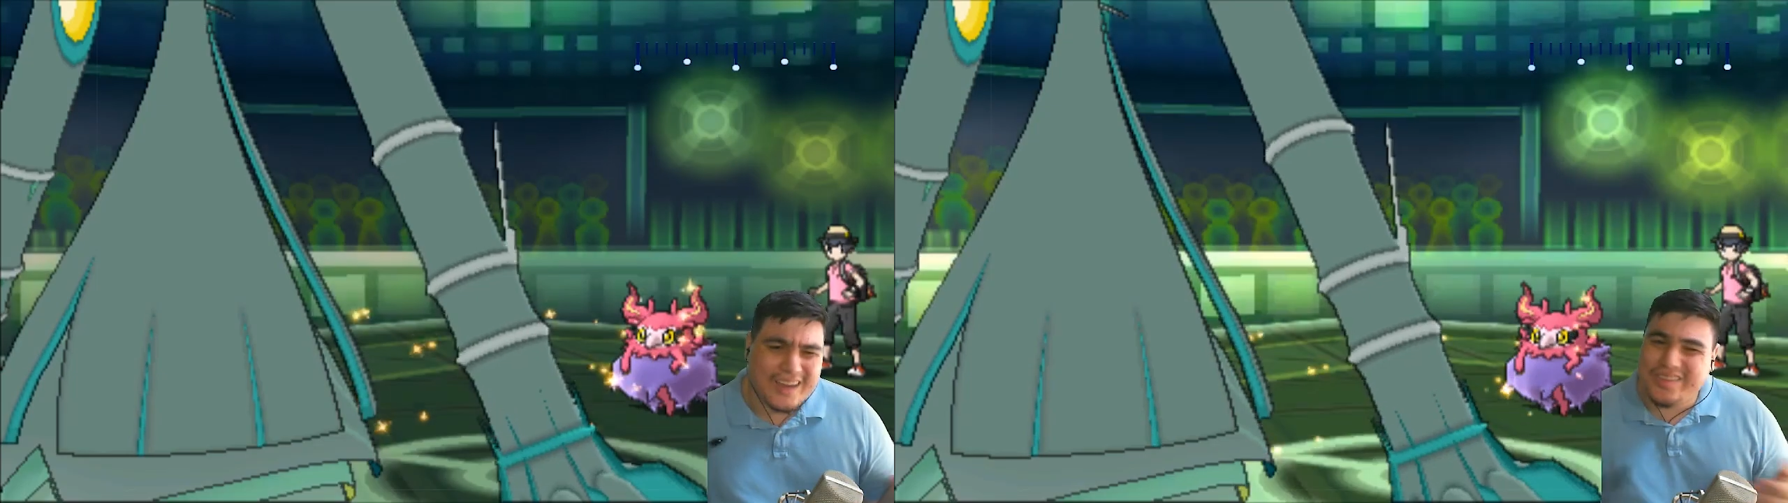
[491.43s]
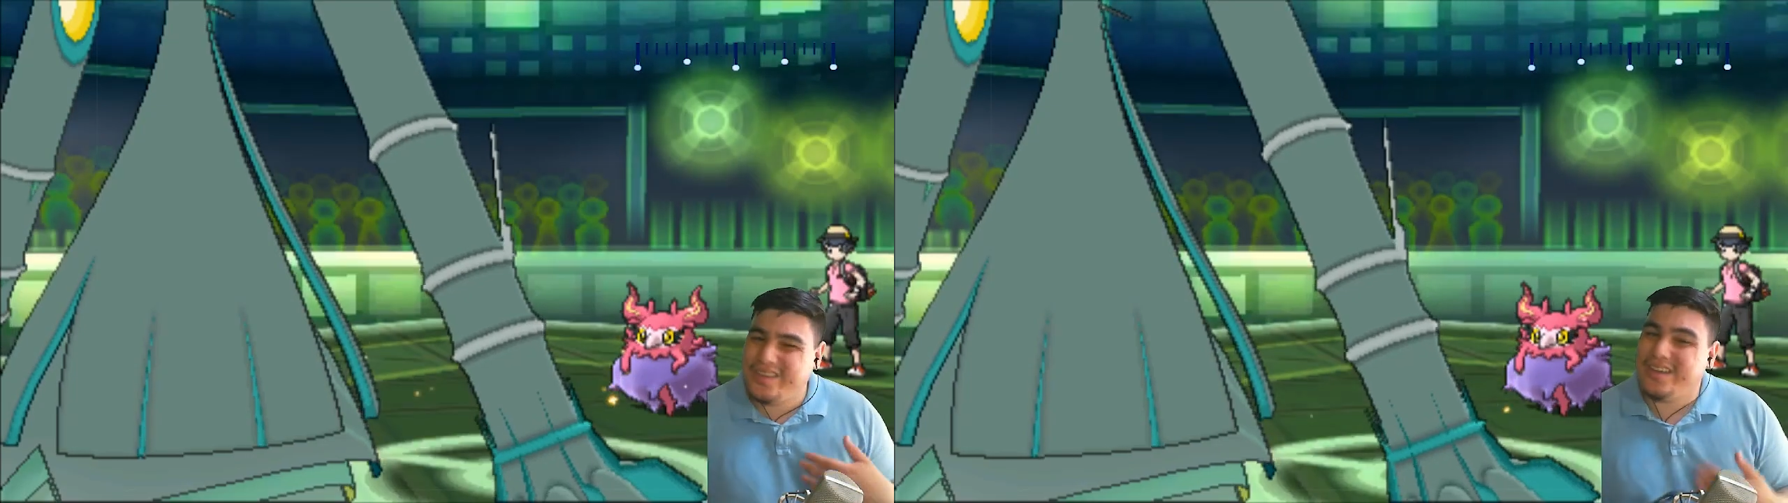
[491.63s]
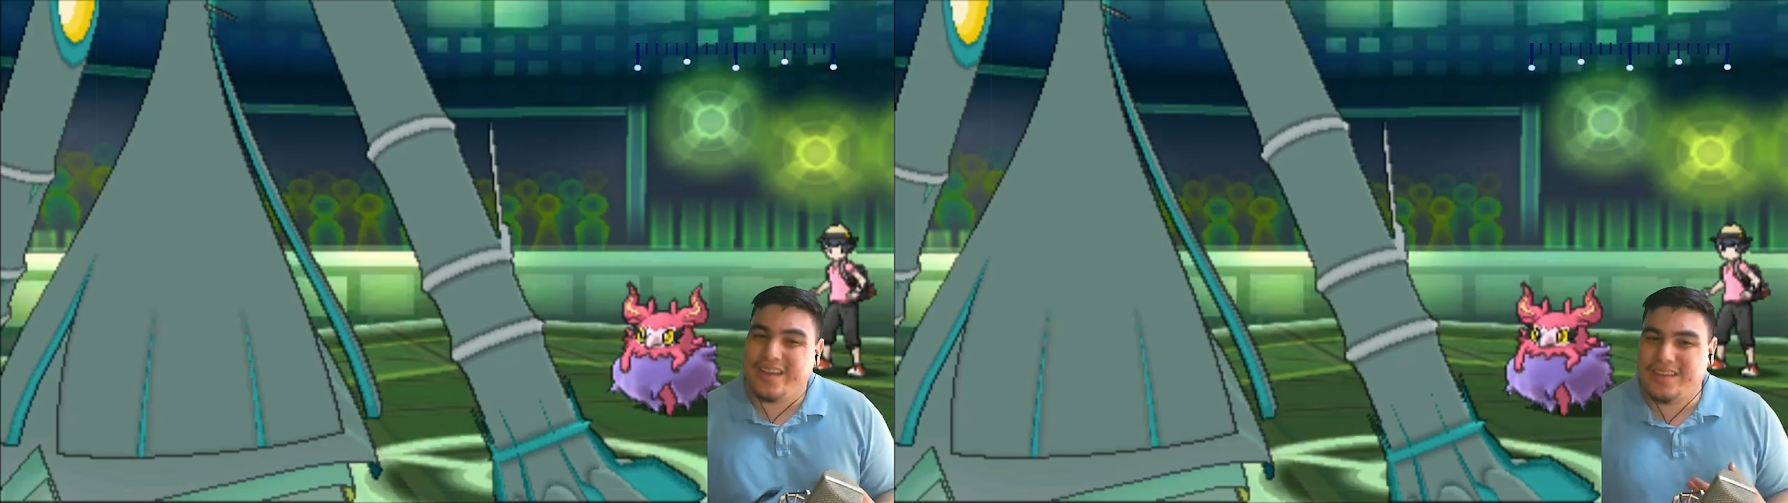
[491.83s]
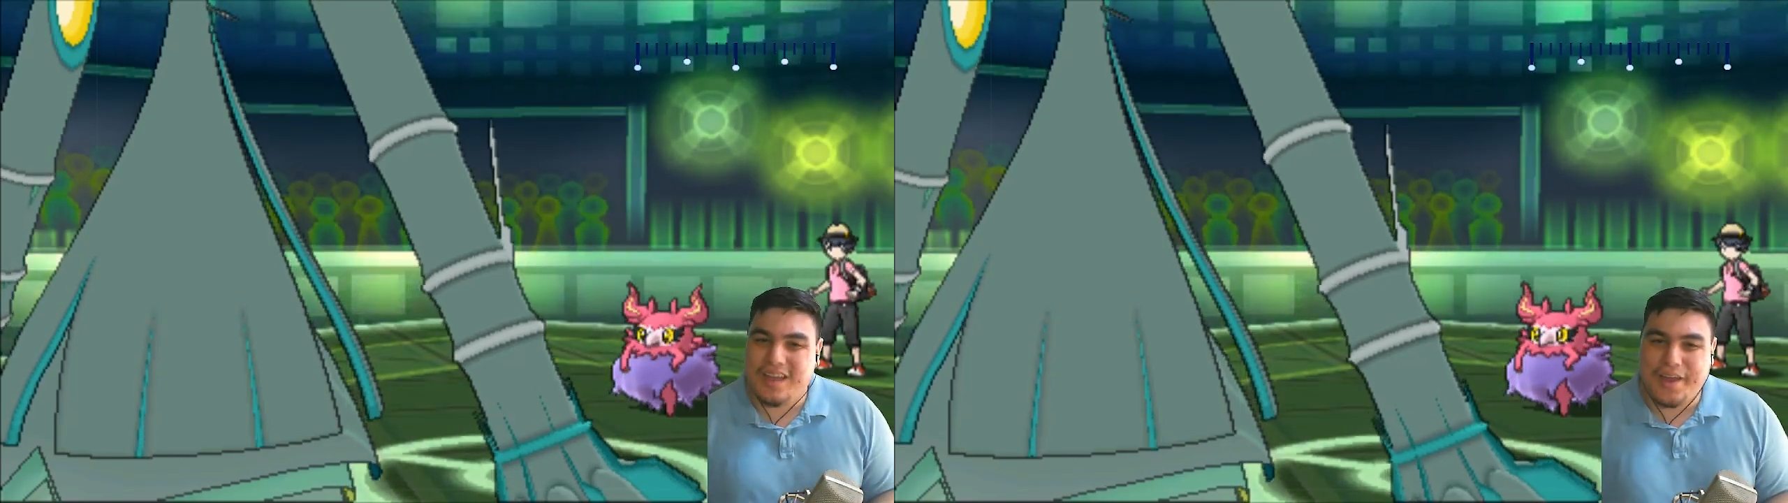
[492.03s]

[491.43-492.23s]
I think uh,